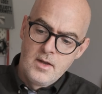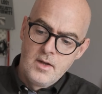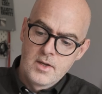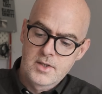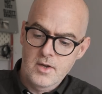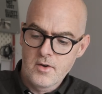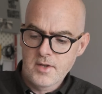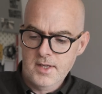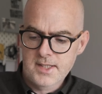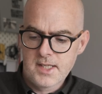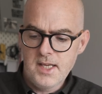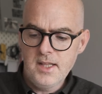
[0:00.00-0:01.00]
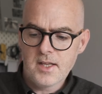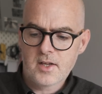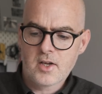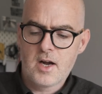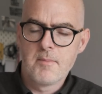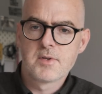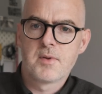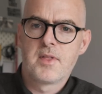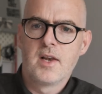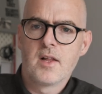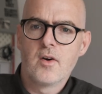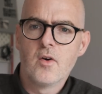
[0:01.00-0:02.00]
So you'll see that it comes with a
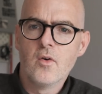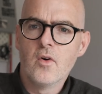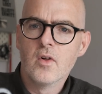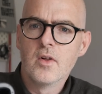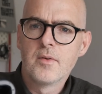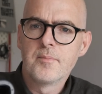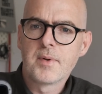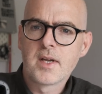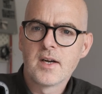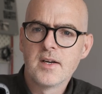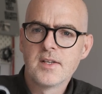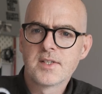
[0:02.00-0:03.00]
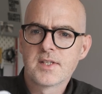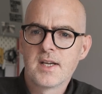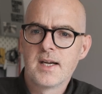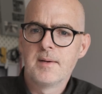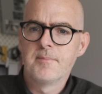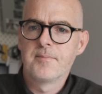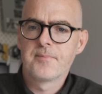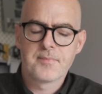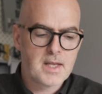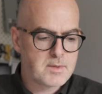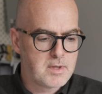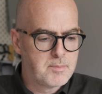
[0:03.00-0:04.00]
little hole, because
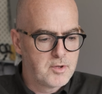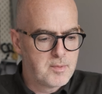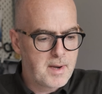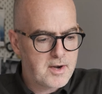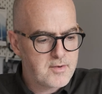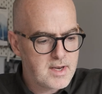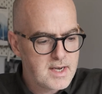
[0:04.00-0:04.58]
that's where you put the battery.